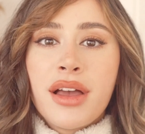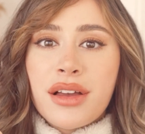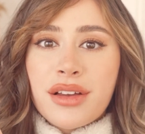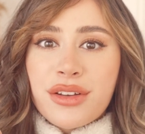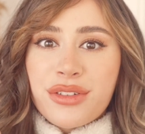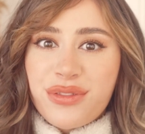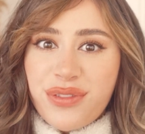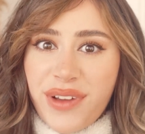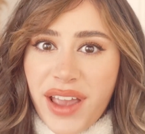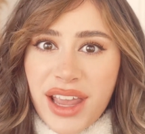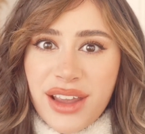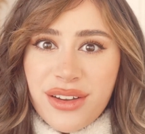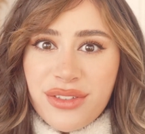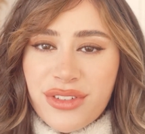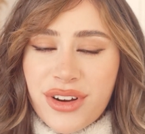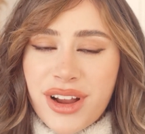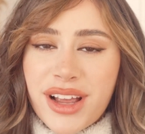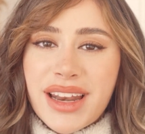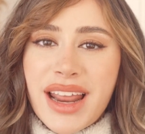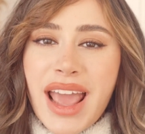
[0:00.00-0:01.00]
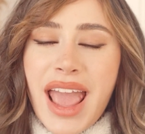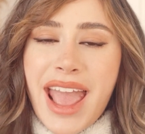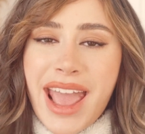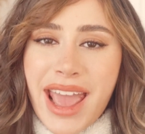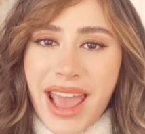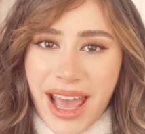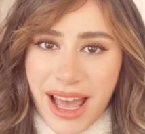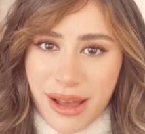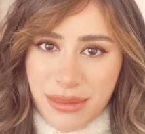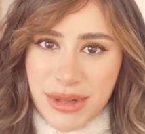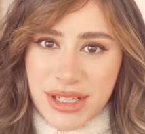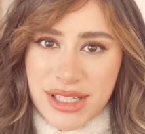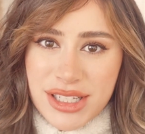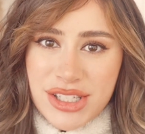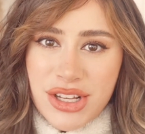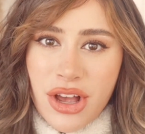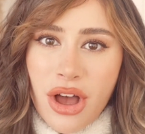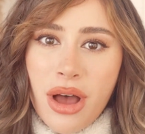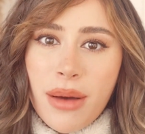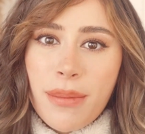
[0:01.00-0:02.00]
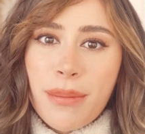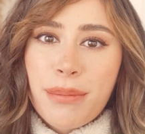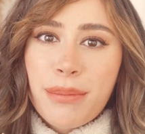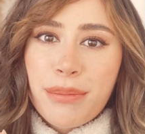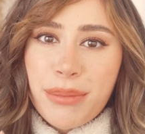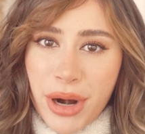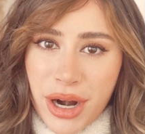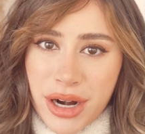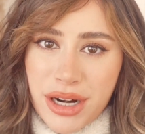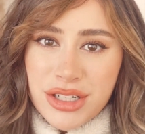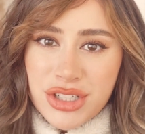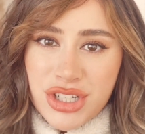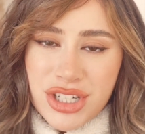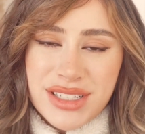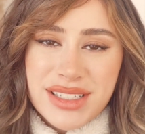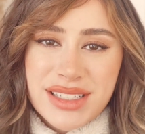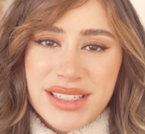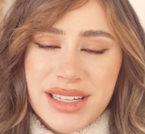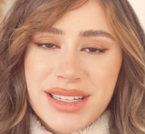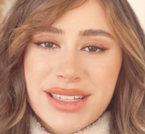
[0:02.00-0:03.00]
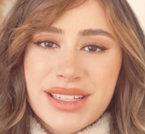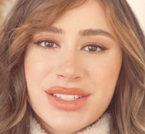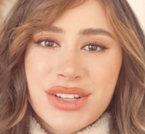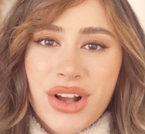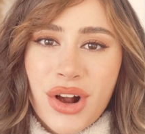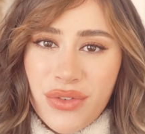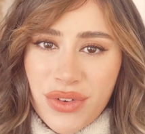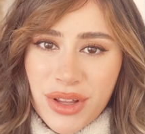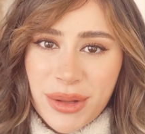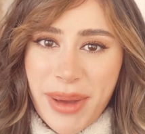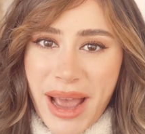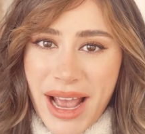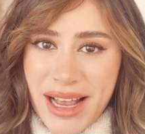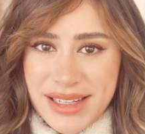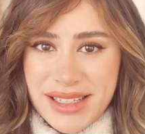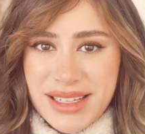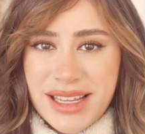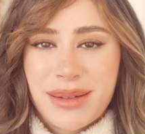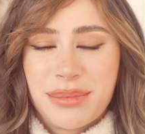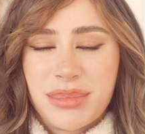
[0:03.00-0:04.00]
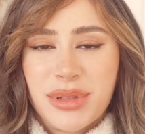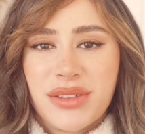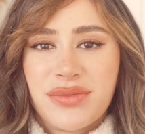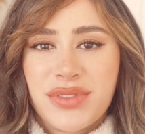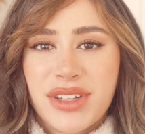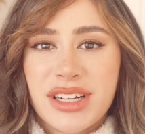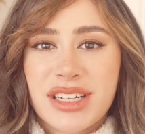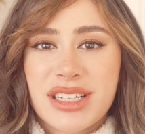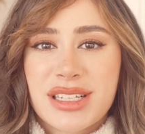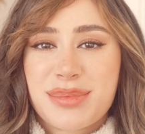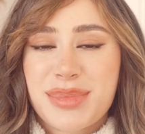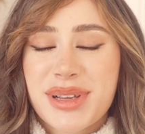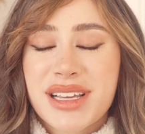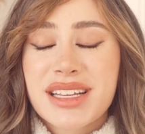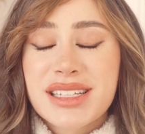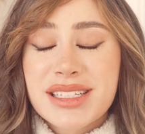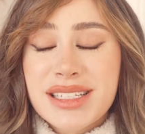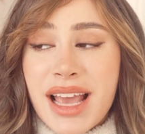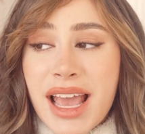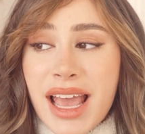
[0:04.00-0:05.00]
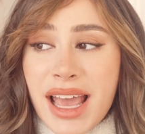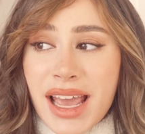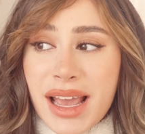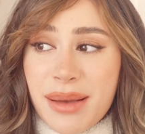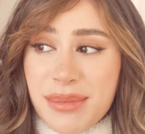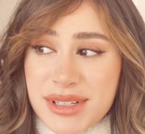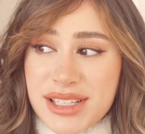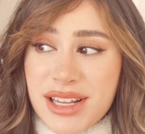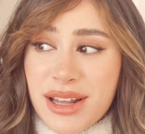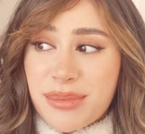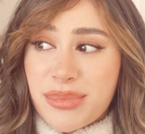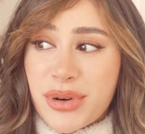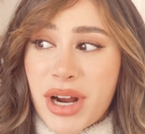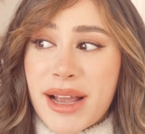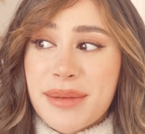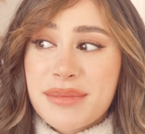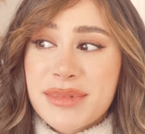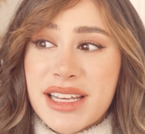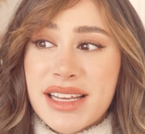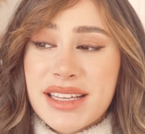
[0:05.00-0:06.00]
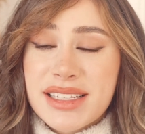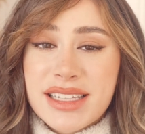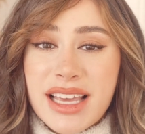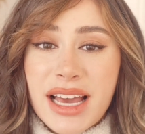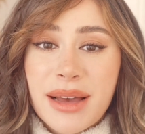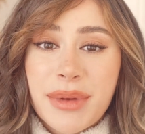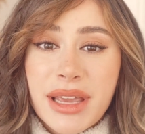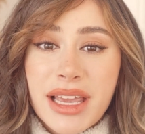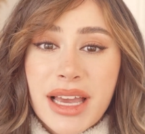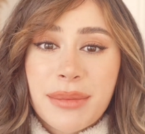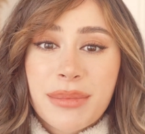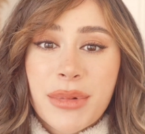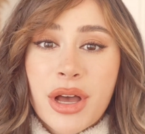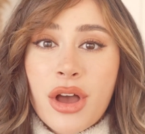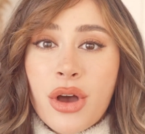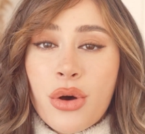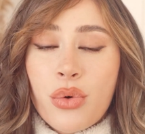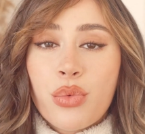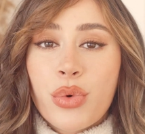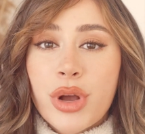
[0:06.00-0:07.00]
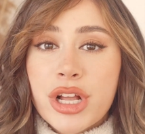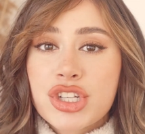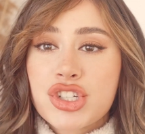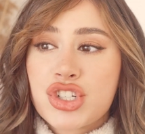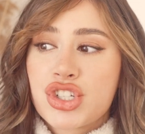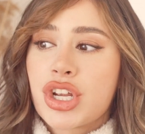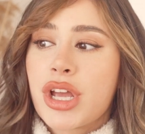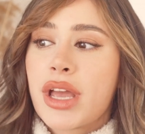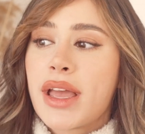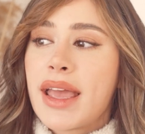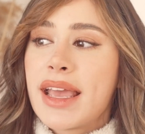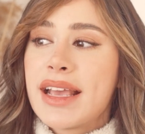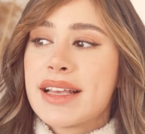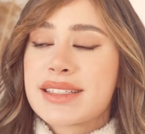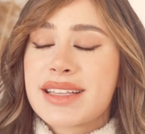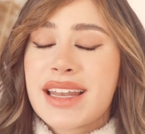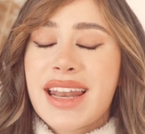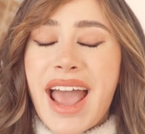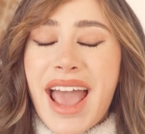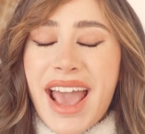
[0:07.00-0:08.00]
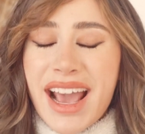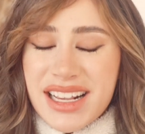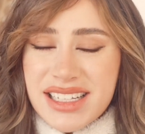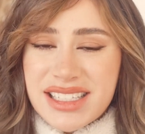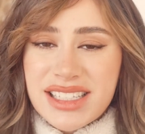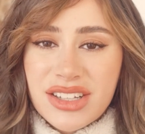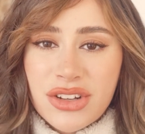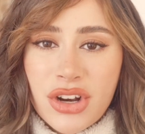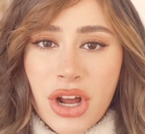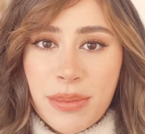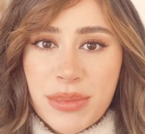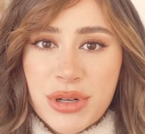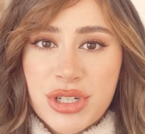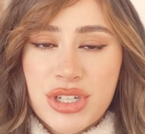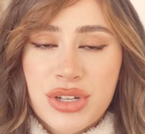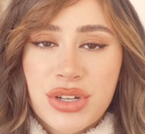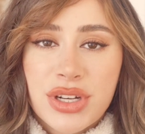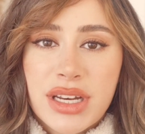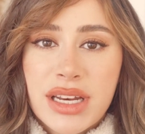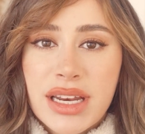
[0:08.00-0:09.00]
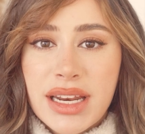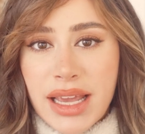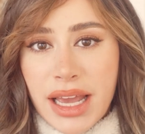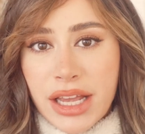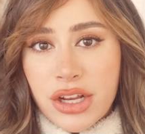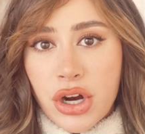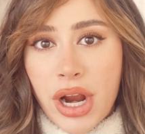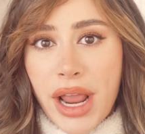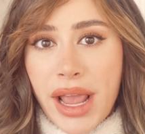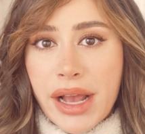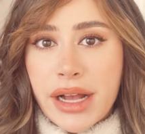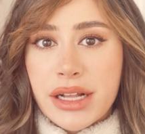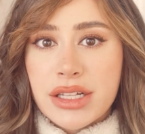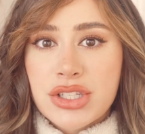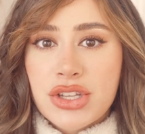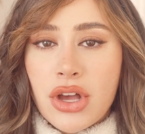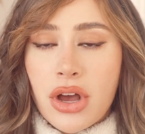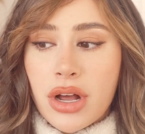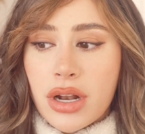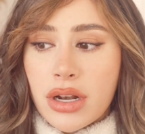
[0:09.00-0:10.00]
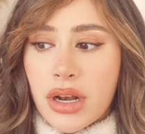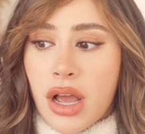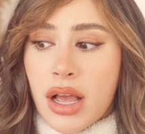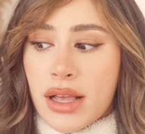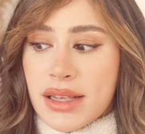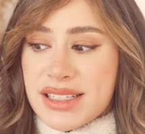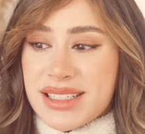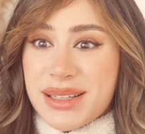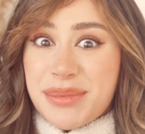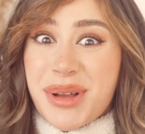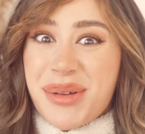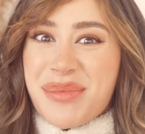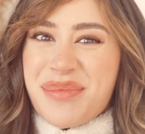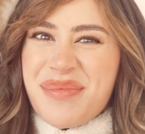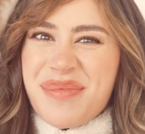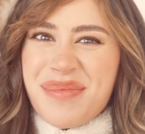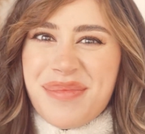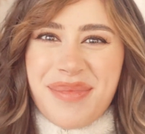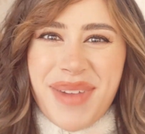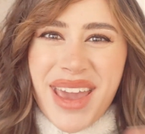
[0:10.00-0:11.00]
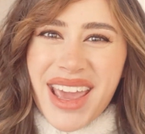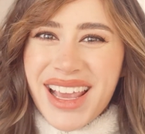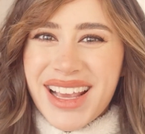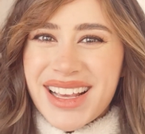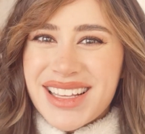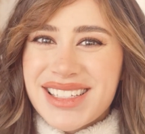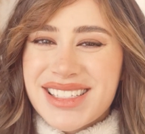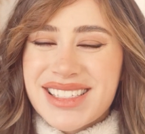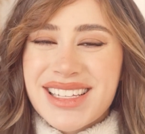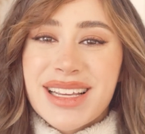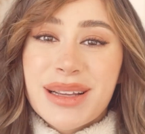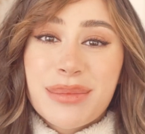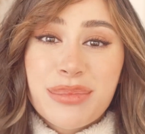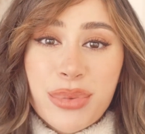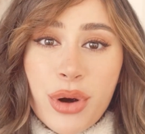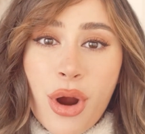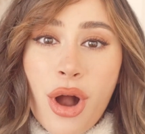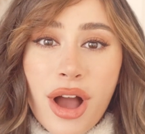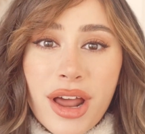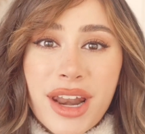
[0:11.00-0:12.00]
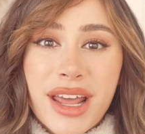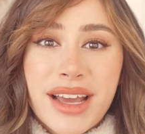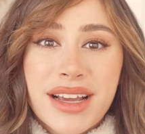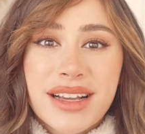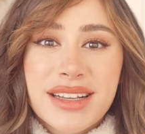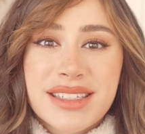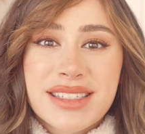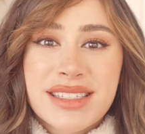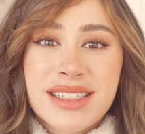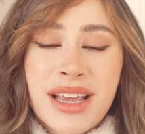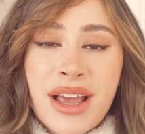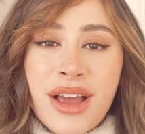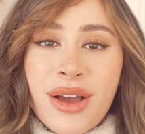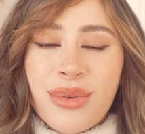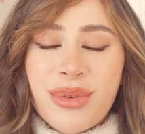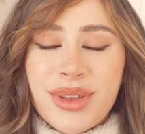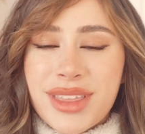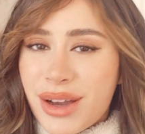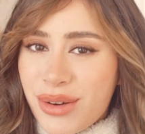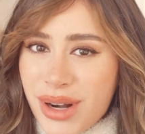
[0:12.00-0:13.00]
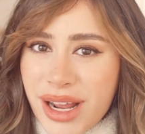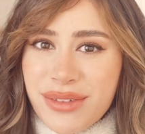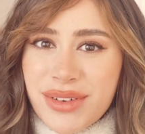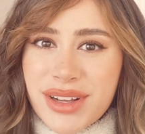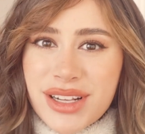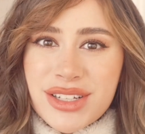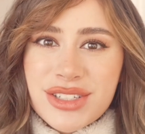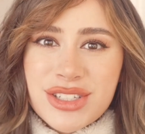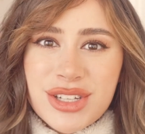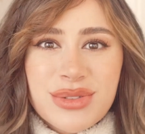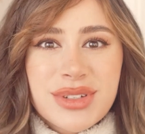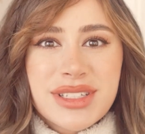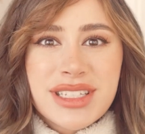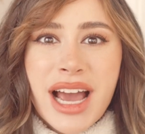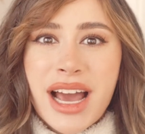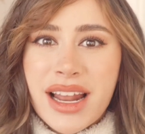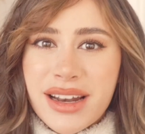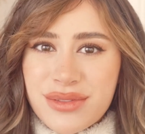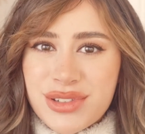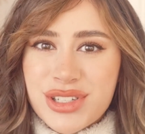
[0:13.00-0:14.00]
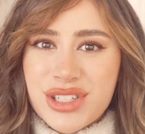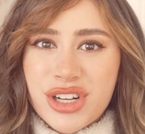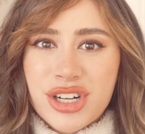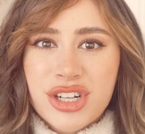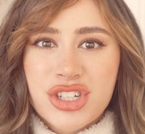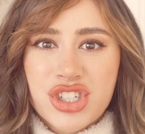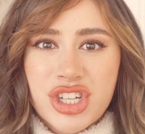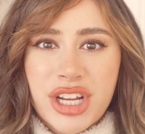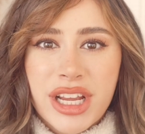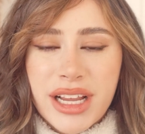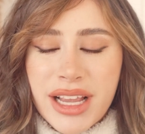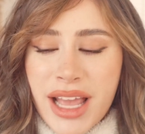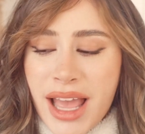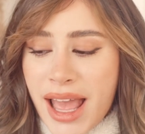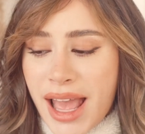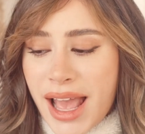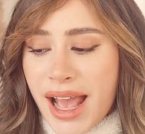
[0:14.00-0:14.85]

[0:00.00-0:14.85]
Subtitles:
favorite Amazon purchases over the past couple of years because Amazon Prime Day is coming up, which is an excellent opportunity to get your hands on some amazing products without having to do a ton of searching.